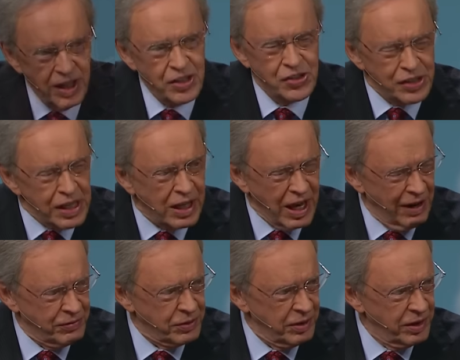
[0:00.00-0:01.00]
seek
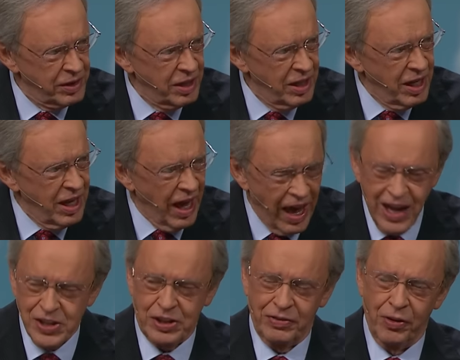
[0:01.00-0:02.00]
after it.
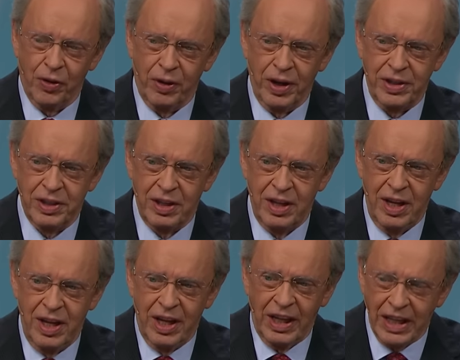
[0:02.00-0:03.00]
Ask for it.
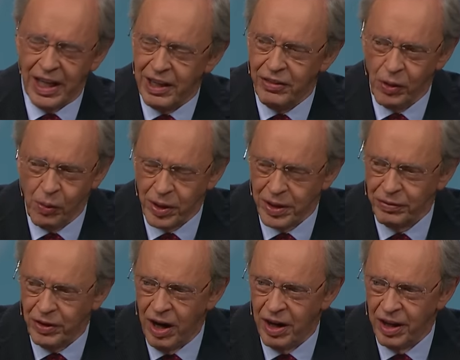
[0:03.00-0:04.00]
Get in the Word of
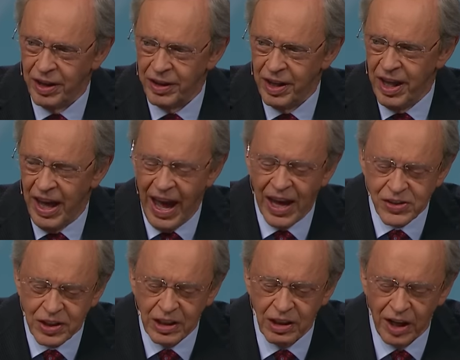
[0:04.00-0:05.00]
God,
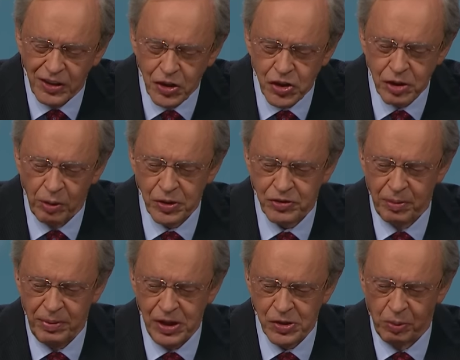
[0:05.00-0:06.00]
asking God to show us from
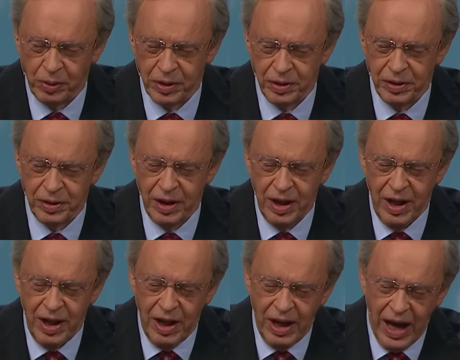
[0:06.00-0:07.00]
His Word
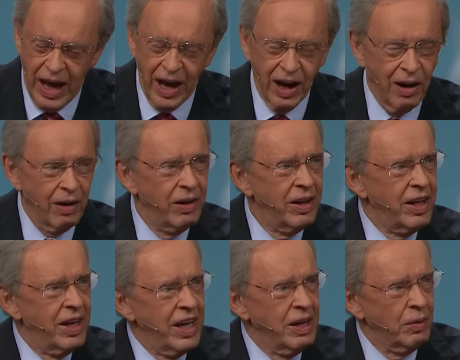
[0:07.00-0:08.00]
how
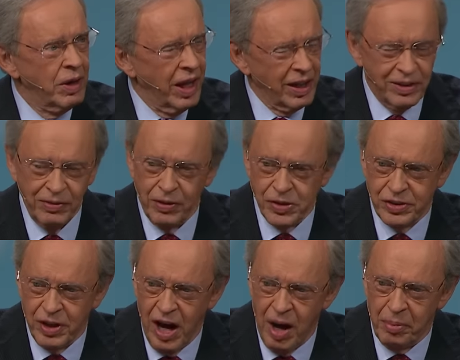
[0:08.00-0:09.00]
He would like for us
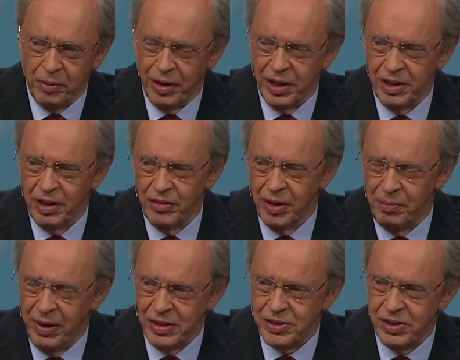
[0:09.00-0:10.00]
to operate the
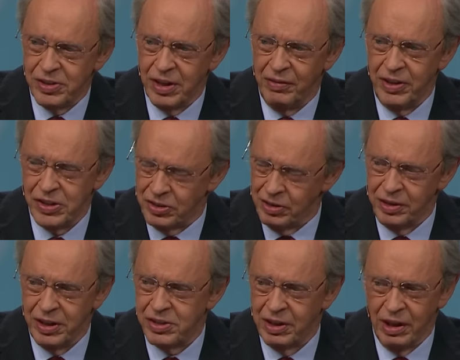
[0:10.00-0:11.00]
basis of His
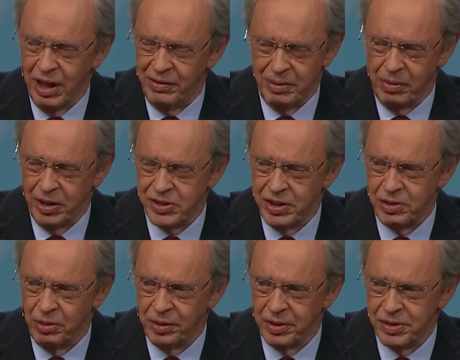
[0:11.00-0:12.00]
goodness and love and mercy
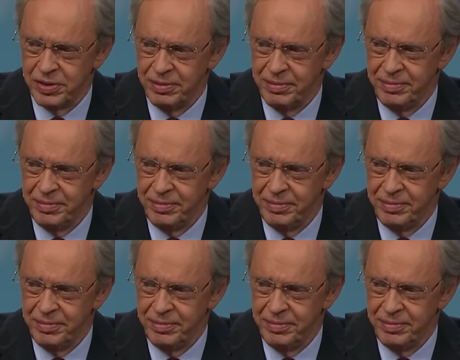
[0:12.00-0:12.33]
toward us.